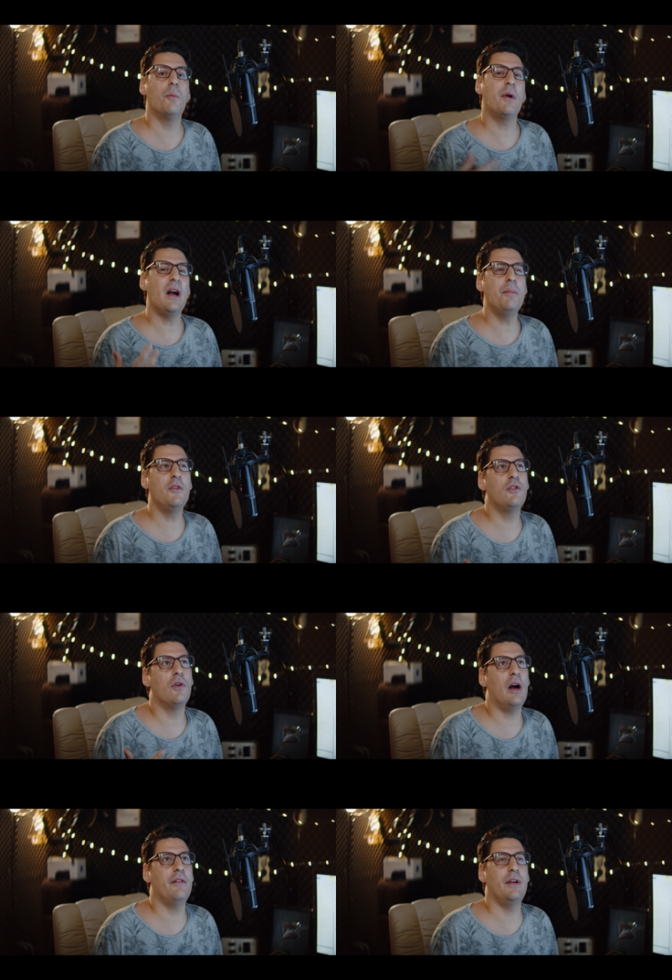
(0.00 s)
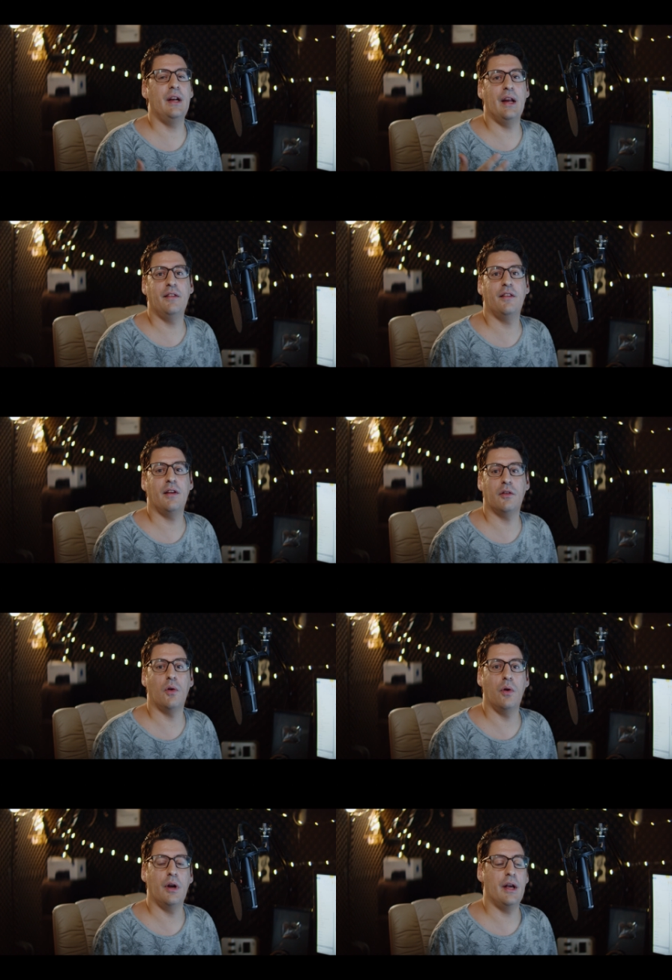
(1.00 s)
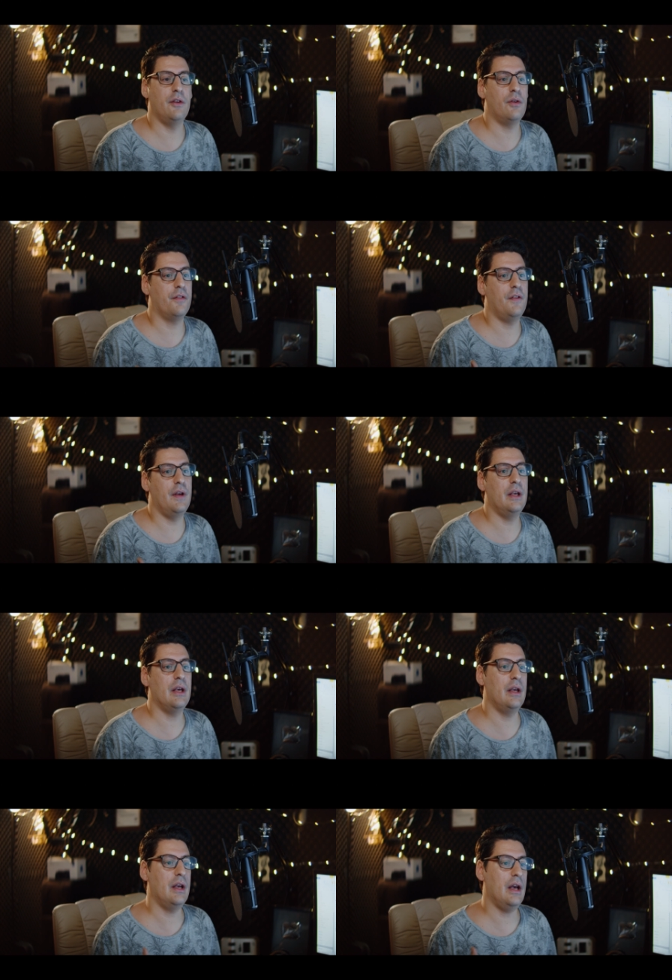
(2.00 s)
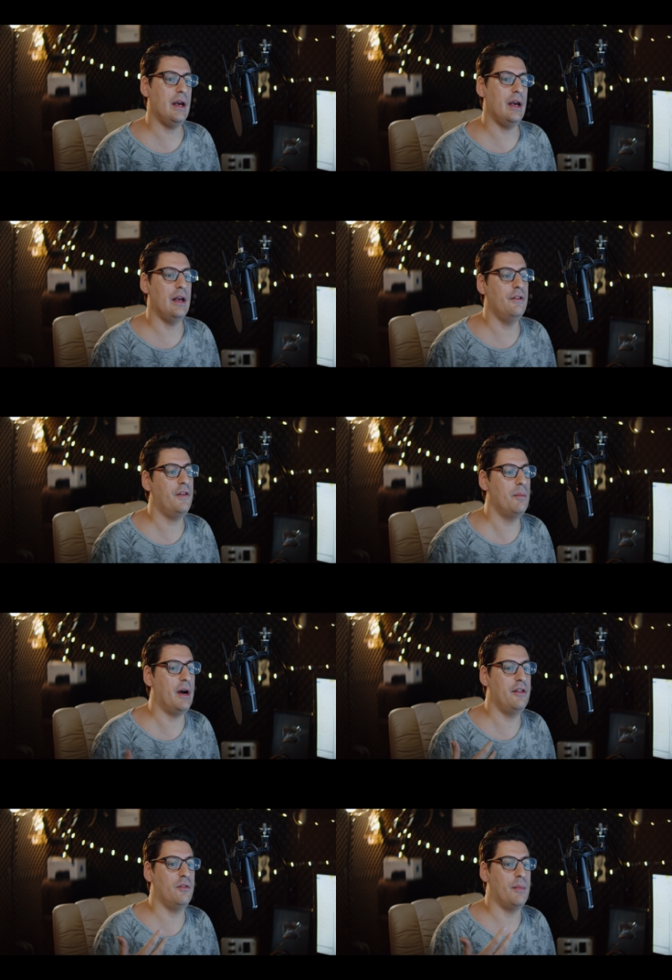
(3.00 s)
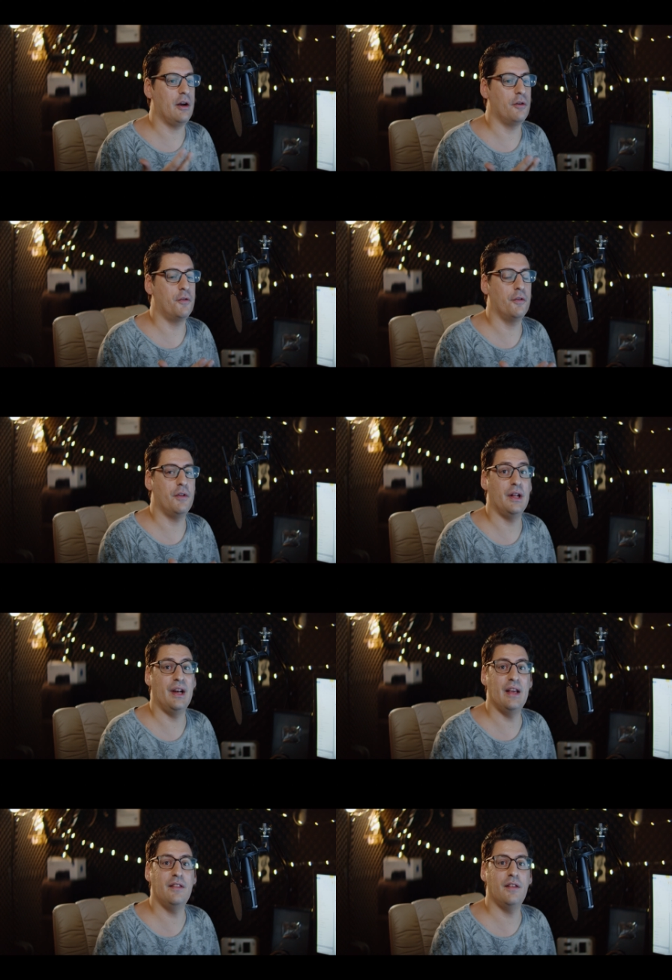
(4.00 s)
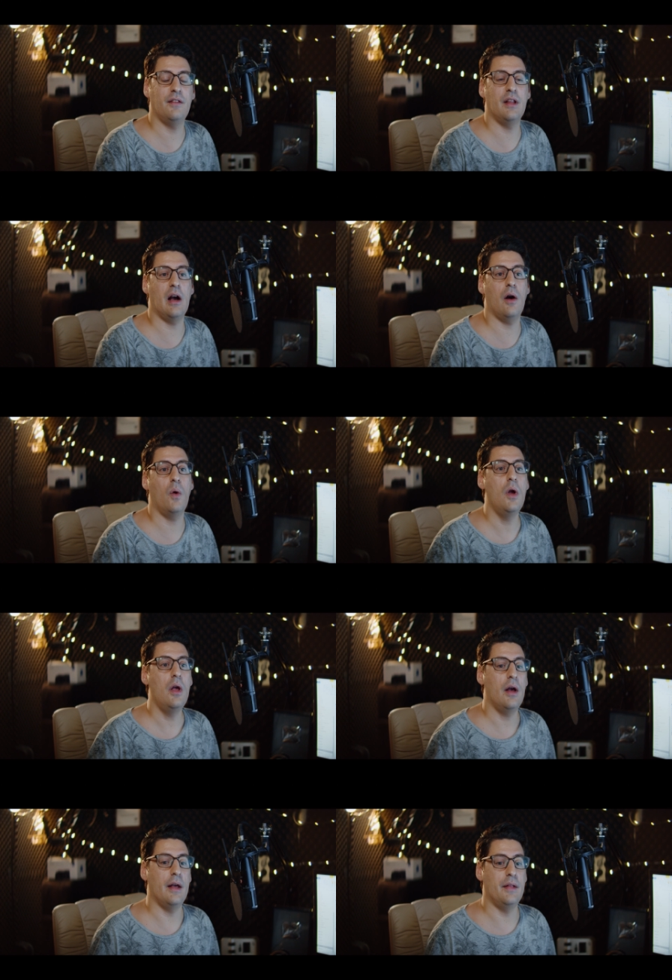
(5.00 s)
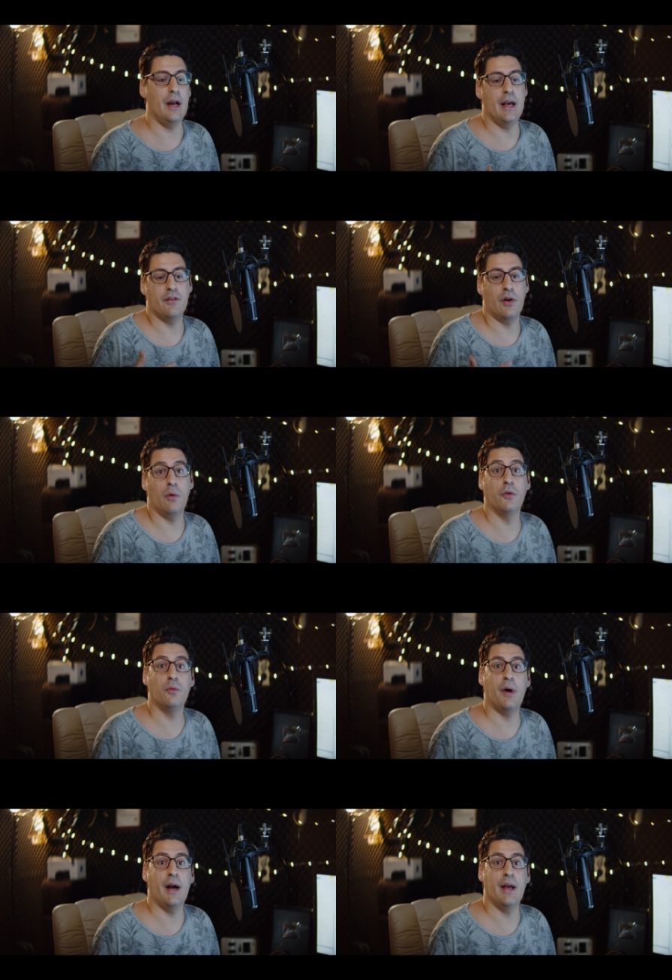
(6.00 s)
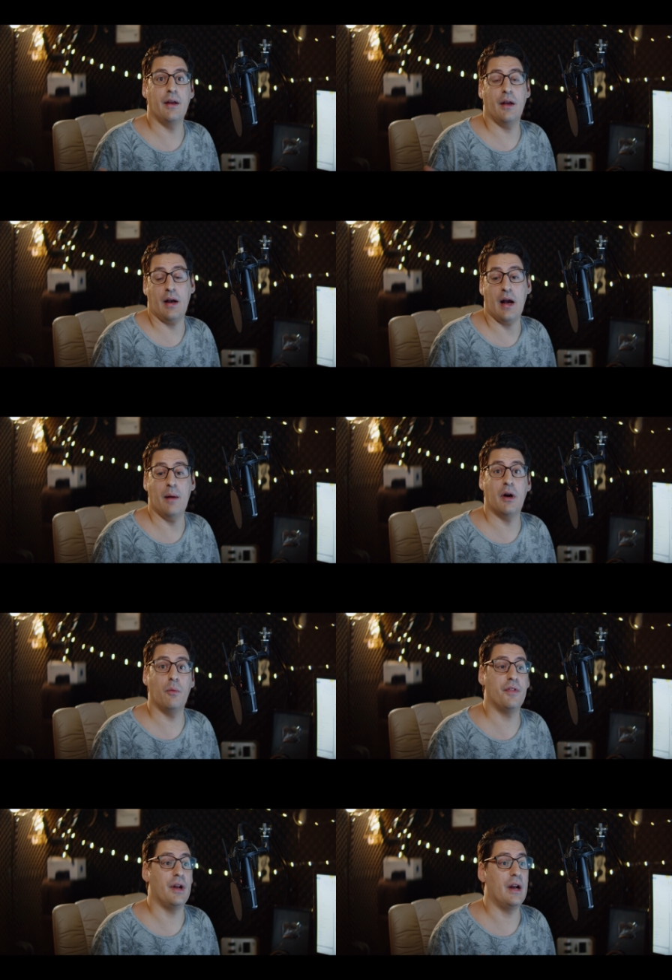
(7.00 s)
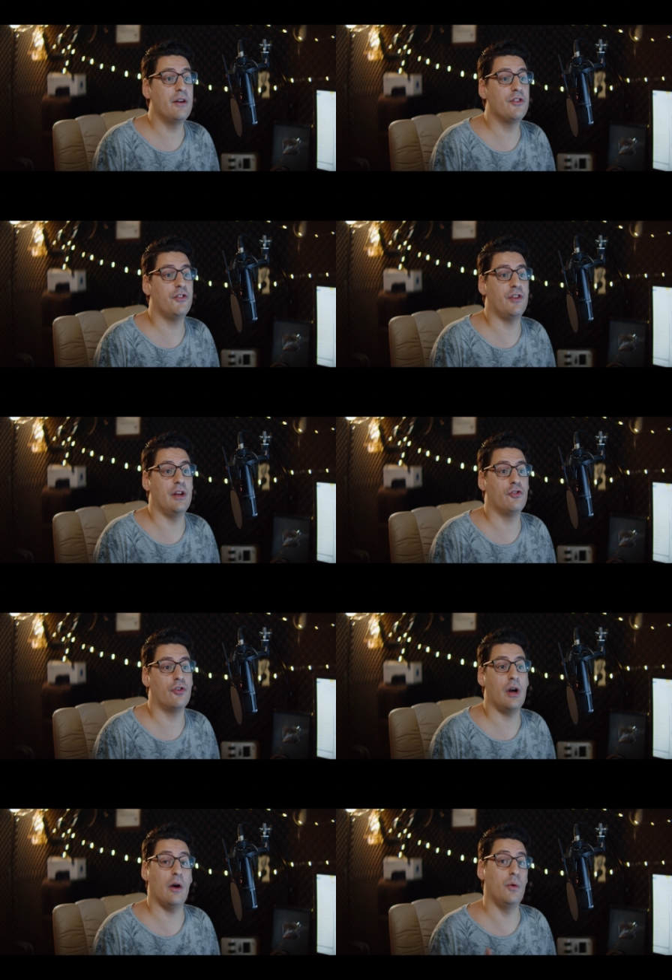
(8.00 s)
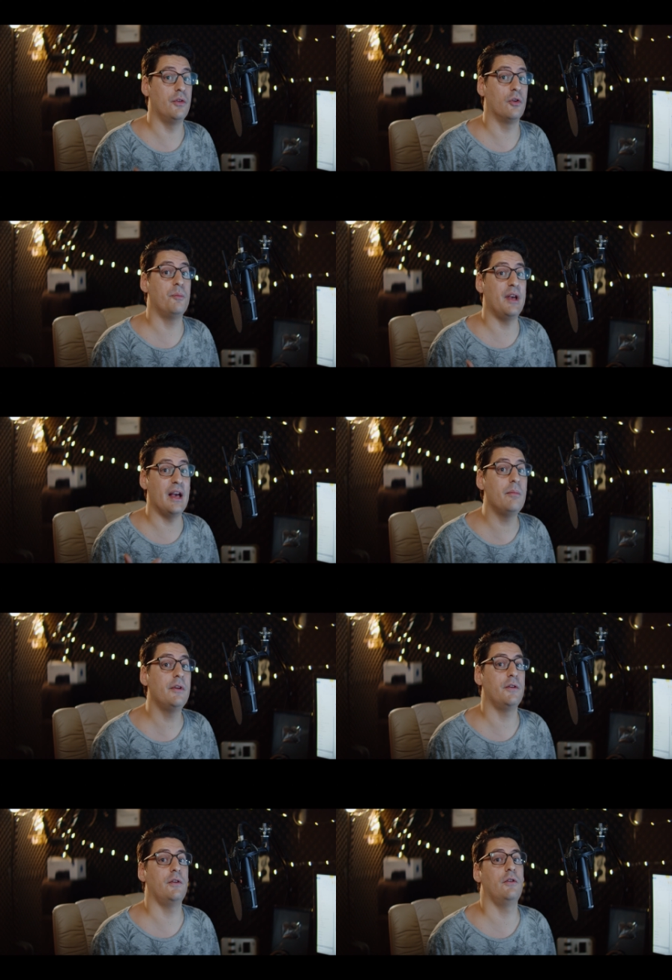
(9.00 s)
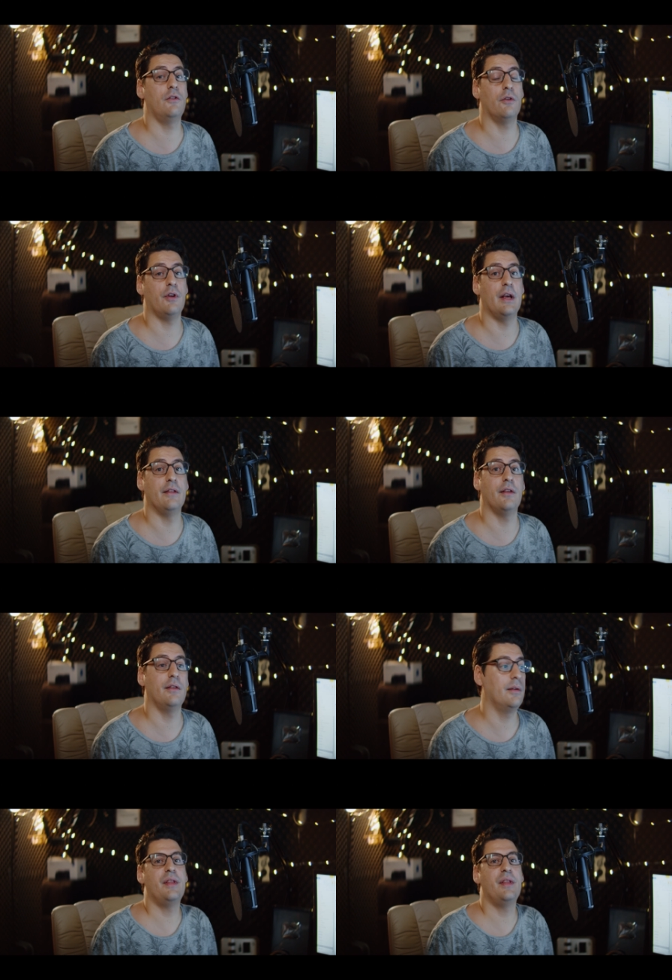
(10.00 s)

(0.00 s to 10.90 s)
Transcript: Or perhaps you don't have any lenses at all and you're thinking, hey, if I buy these Micro Four Thirds lenses now and later I want to buy a, a camera with a larger sensor, I will not be able to use those lenses.